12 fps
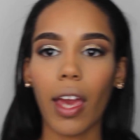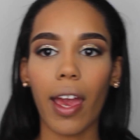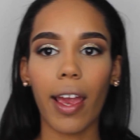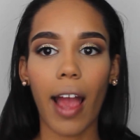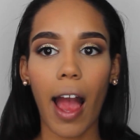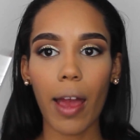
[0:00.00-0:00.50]

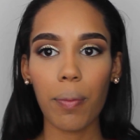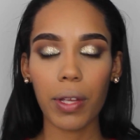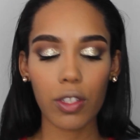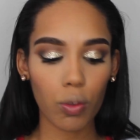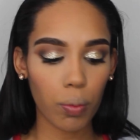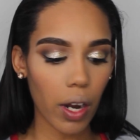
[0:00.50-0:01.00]
a eye
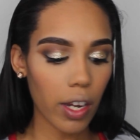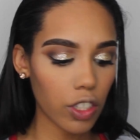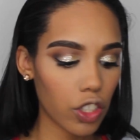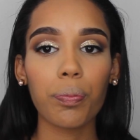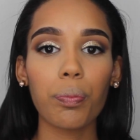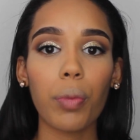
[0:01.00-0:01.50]
pencil
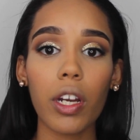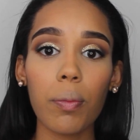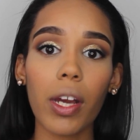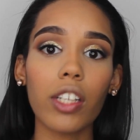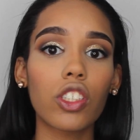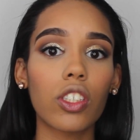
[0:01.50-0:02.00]
brush. Pretty
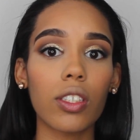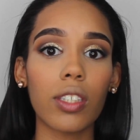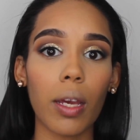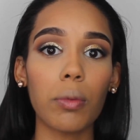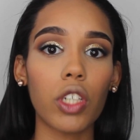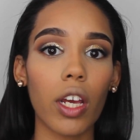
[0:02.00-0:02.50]
much the
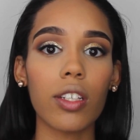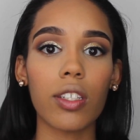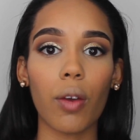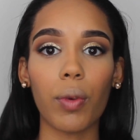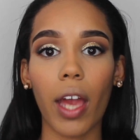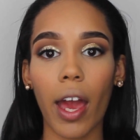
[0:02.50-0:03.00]
same shades
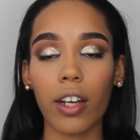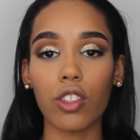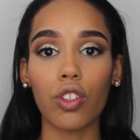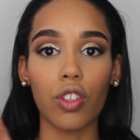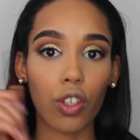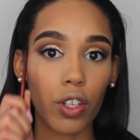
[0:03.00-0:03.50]
that we added
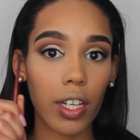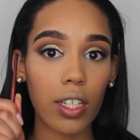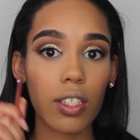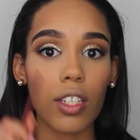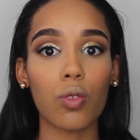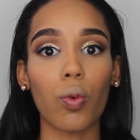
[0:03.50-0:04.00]
to the
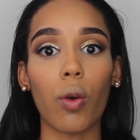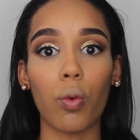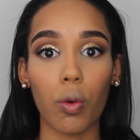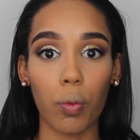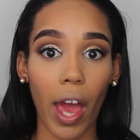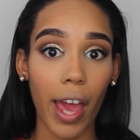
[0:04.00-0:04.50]
crease is what
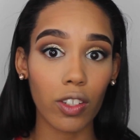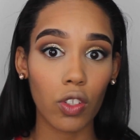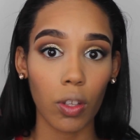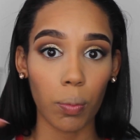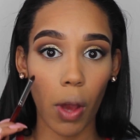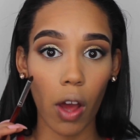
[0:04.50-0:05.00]
we'll add
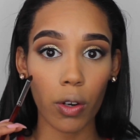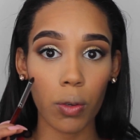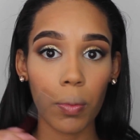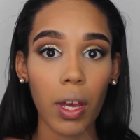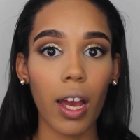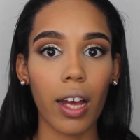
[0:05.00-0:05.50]
to the
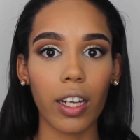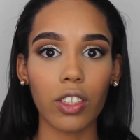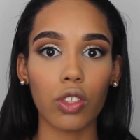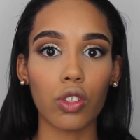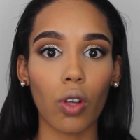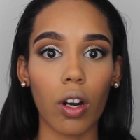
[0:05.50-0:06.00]
bottom. I like
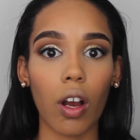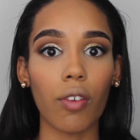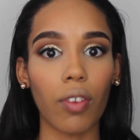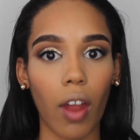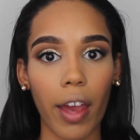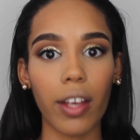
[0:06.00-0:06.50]
to start
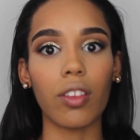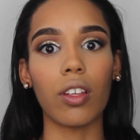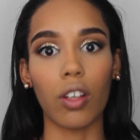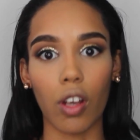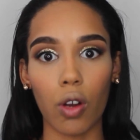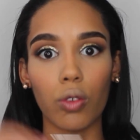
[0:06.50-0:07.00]
off light,
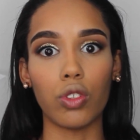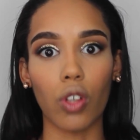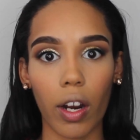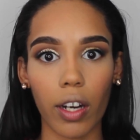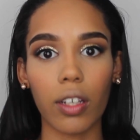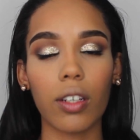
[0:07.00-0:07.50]
then go
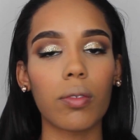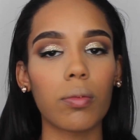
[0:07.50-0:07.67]
dark.